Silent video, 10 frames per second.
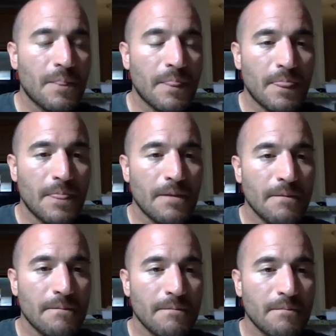do you think
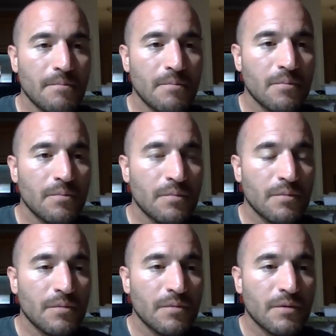about what's going
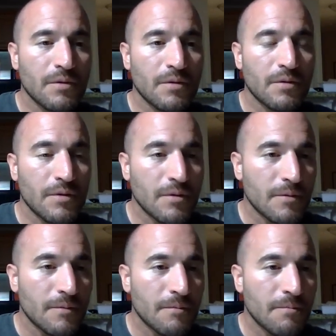on with our
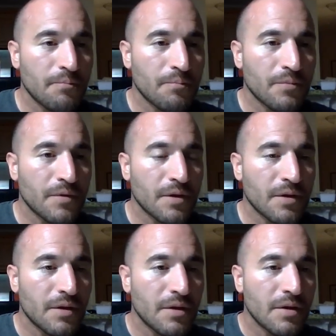
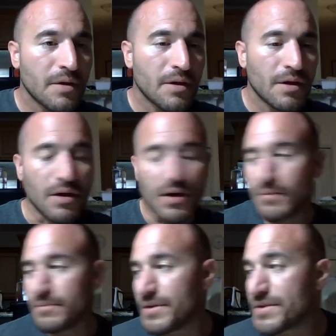border? Oh,
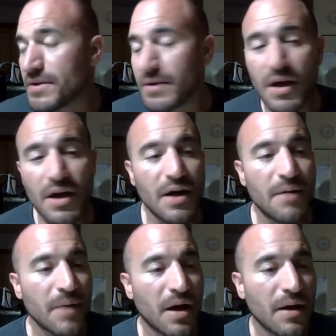listen.
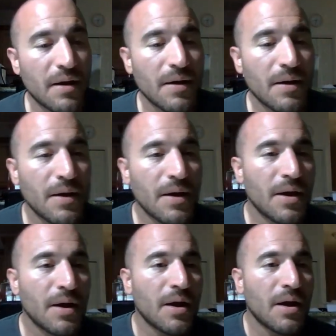Did you see any of that
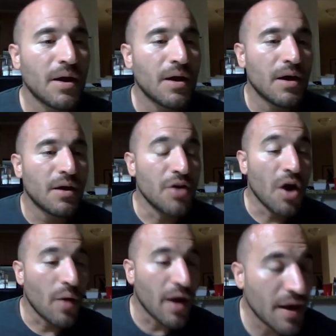today? No.
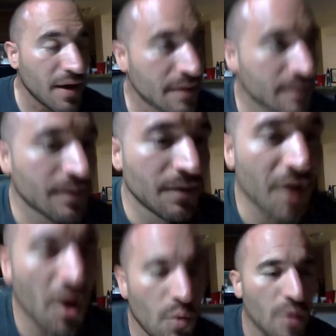Or yesterday?
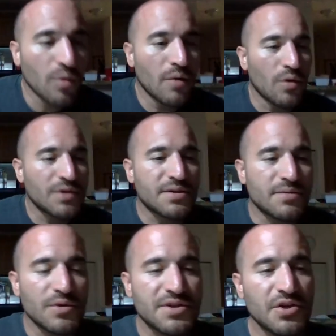No.
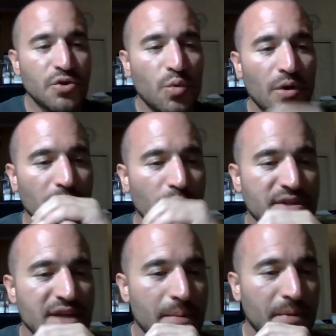What's the new word? What's
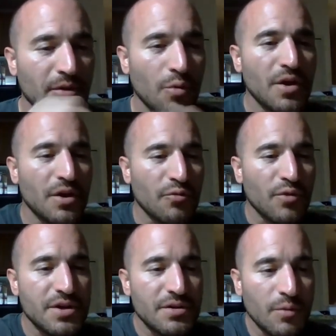happening? Are we
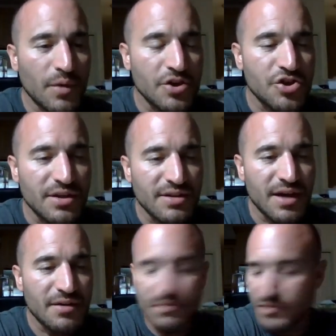gonna shut
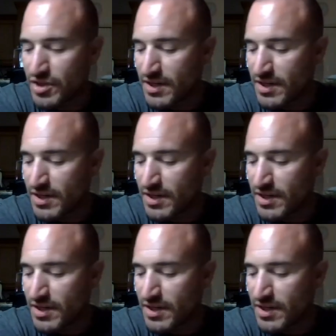down? I